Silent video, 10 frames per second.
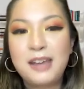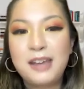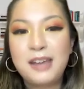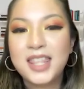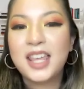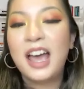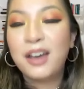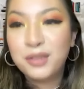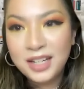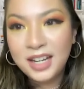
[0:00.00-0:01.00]
They made the
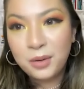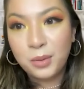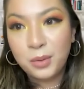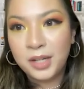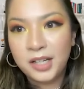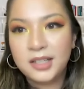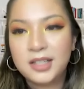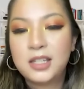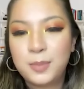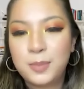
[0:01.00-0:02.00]
everyday
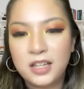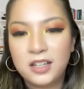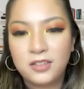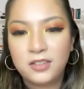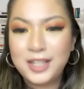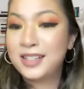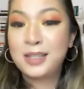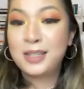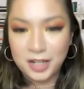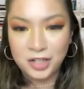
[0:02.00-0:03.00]
woman feel
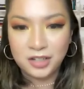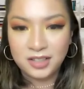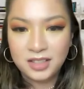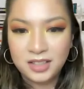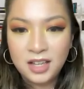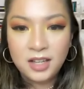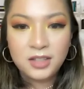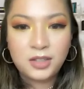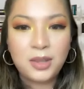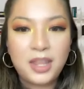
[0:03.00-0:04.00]
special.
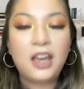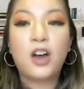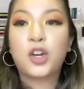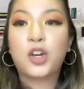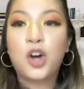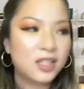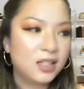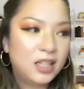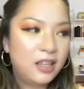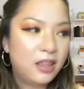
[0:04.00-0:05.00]
So they
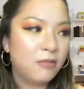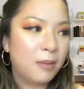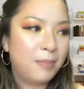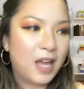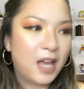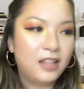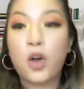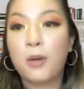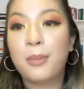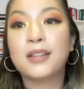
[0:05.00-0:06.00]
constantly replied to
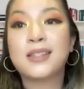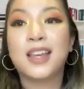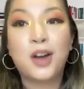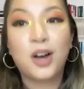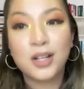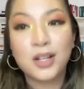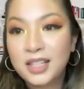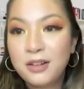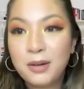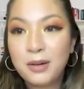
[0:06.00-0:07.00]
comments, they
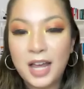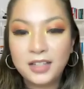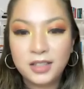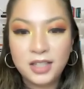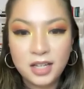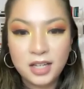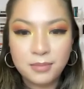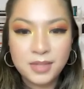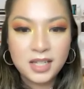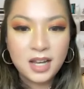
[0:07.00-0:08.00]
constantly replied to
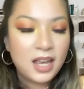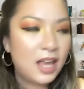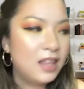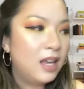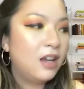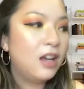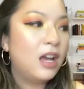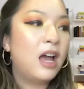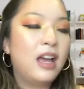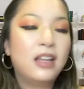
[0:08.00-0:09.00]
DMs, and
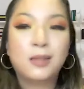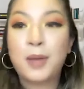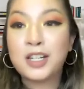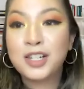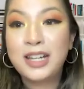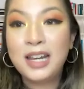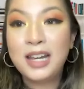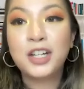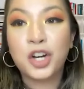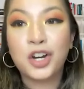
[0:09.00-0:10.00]
they
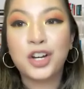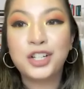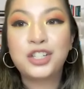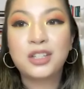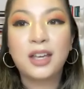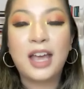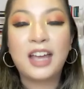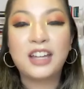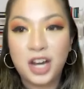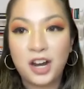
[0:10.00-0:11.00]
especially encouraged
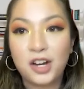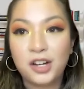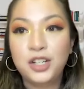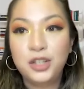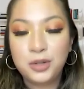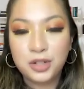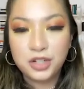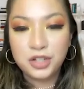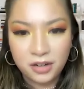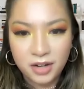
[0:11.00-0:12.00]
and shared
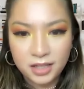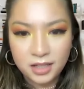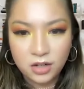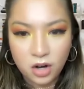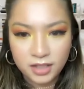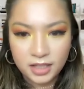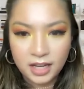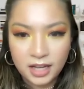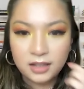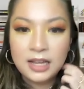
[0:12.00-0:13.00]
user-generated
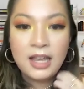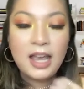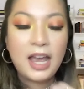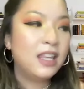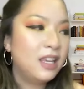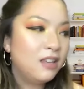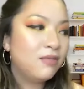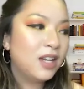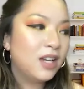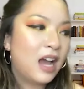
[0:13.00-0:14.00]
content. And they
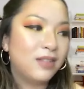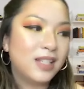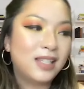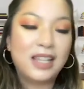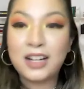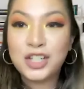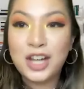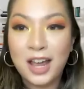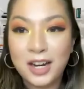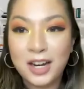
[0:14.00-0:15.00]
even have a Slack
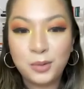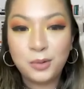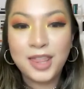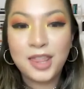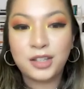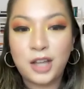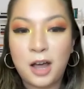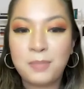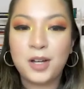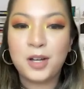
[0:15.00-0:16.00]
channel with their
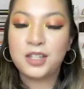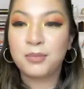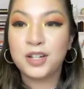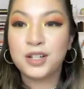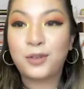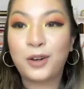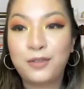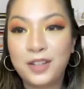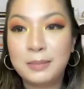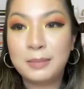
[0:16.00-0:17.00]
top customers for
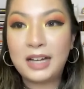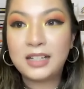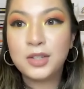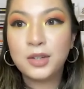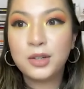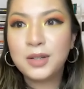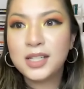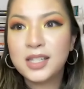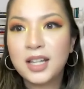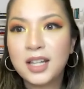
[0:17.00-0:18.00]
feedback. So you
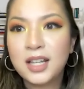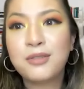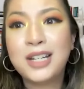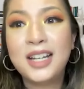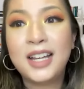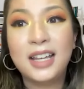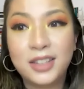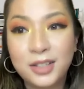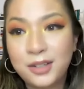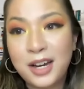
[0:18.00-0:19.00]
can see that they really
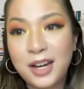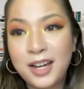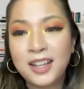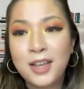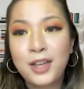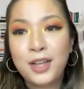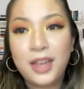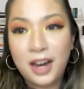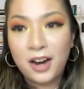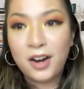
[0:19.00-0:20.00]
integrate
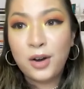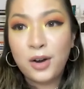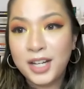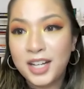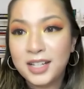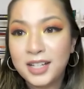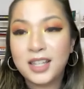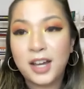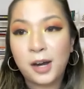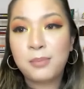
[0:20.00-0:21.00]
their
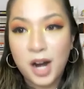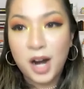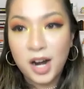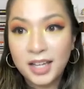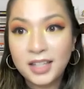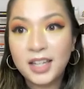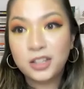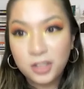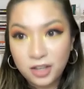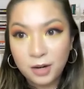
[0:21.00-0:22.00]
audience, their market
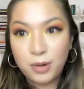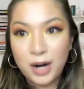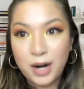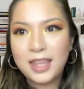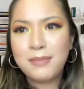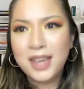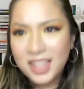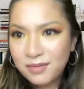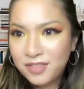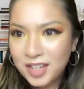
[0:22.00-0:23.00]
into their brand. They
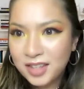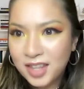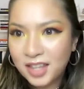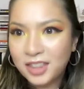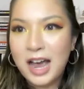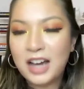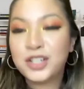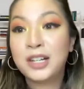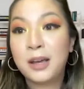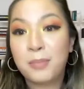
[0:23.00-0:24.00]
make them feel that they're
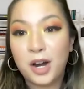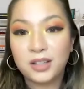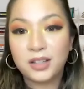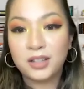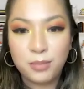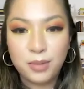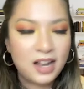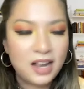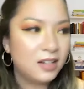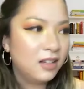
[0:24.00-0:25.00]
actually a part of their
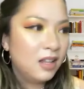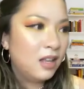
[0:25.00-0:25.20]
brand.